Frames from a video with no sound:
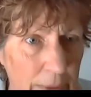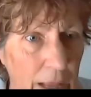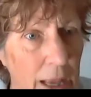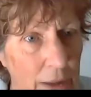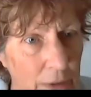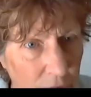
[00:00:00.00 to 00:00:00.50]

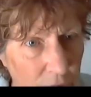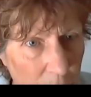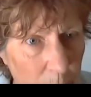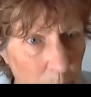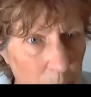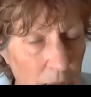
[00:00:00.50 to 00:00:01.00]
Same
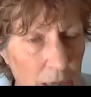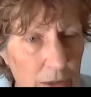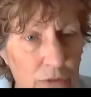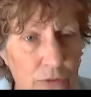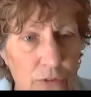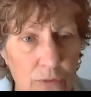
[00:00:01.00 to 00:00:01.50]
applies for
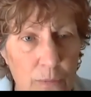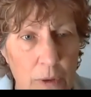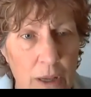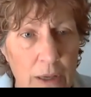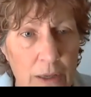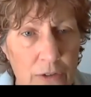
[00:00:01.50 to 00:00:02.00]

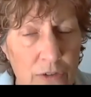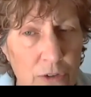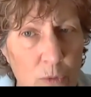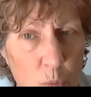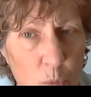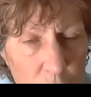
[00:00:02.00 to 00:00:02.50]
suppliers.
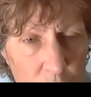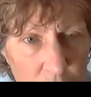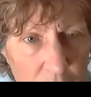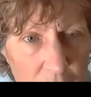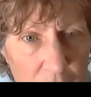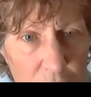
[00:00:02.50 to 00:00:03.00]
What are
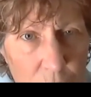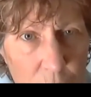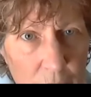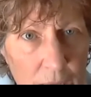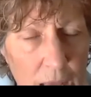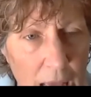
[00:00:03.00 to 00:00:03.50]
they doing?
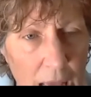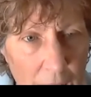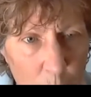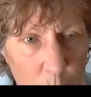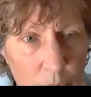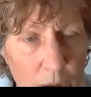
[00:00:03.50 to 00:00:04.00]

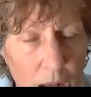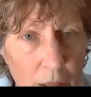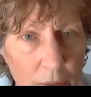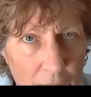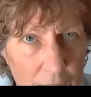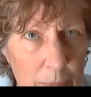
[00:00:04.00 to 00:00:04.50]
How are
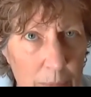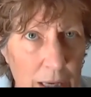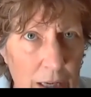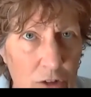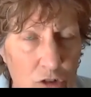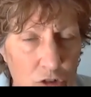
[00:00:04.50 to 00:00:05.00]
they making
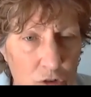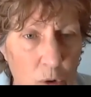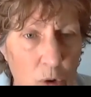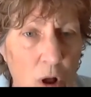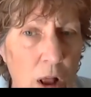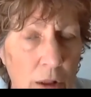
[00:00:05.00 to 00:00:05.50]
sure
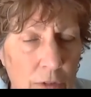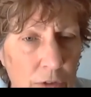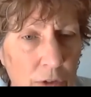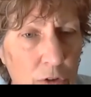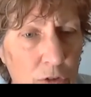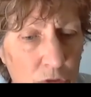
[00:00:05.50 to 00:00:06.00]
that
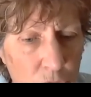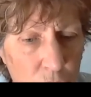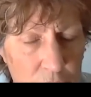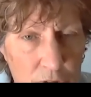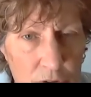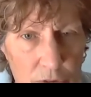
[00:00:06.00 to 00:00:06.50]
those
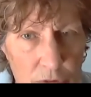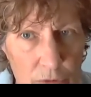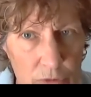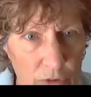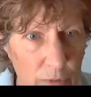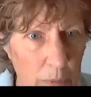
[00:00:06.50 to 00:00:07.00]
critical
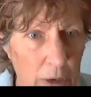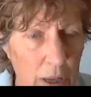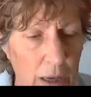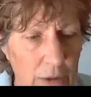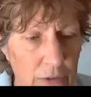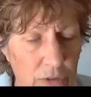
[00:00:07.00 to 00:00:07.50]

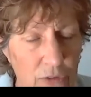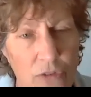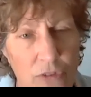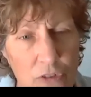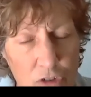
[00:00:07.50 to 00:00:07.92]
supplies, such as